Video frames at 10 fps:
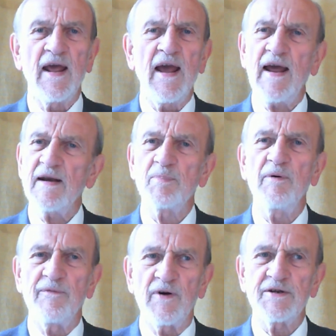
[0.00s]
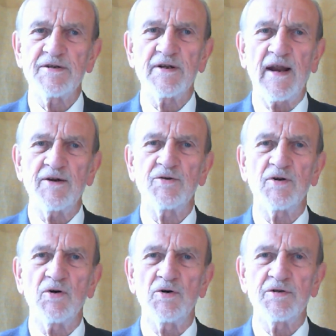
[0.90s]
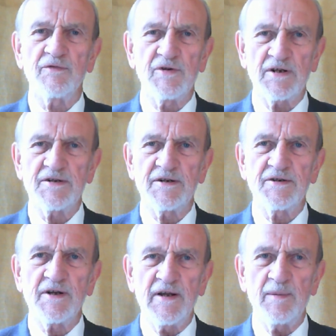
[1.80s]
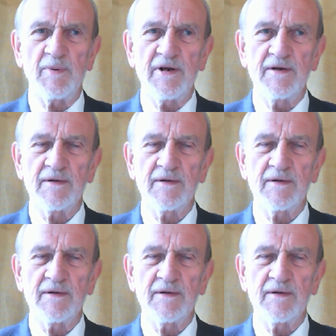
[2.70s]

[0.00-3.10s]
and perverts the natural course of justice to keep it?